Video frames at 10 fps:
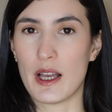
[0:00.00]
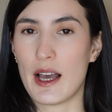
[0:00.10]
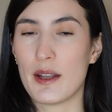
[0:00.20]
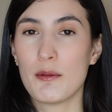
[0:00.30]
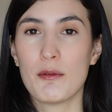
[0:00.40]

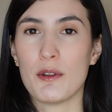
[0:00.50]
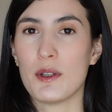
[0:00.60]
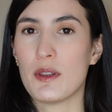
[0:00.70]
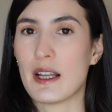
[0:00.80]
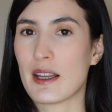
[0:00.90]
I don't feel
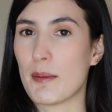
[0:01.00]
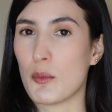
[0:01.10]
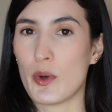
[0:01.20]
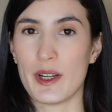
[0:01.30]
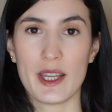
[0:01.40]
like I'm
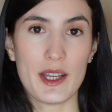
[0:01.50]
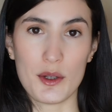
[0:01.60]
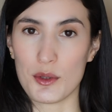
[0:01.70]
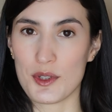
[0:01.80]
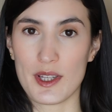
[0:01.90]
wearing
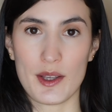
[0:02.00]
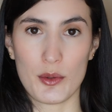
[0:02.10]
heels at